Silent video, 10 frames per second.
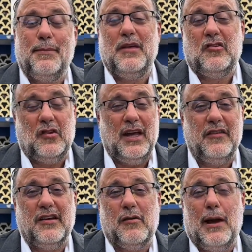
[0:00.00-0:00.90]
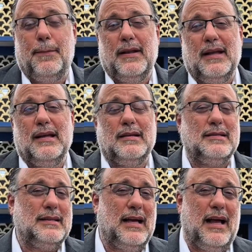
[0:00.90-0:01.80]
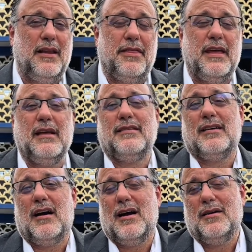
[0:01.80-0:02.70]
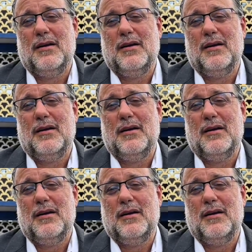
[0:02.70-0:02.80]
is changing rapidly, and things are